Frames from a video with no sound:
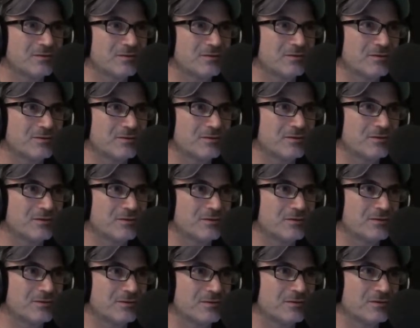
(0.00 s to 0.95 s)
If you have a
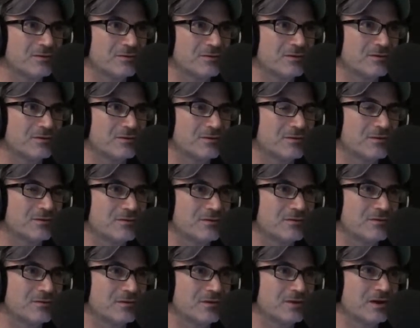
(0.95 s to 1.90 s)
different contract and
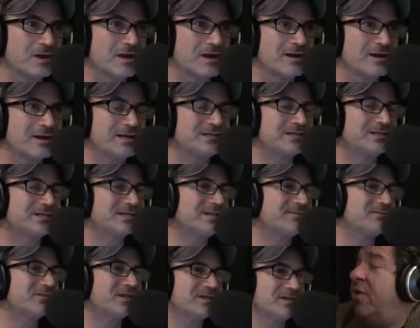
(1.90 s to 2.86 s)
it just
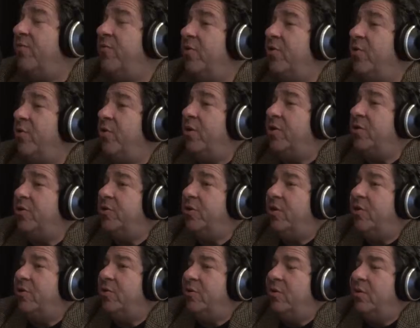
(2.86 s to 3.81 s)
seems like they took advantage of
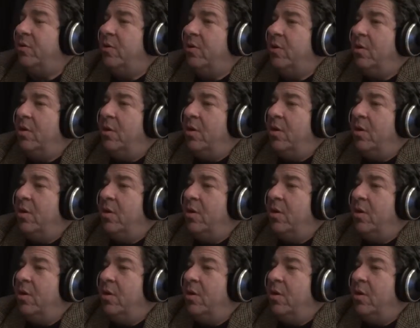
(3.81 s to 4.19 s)
the family.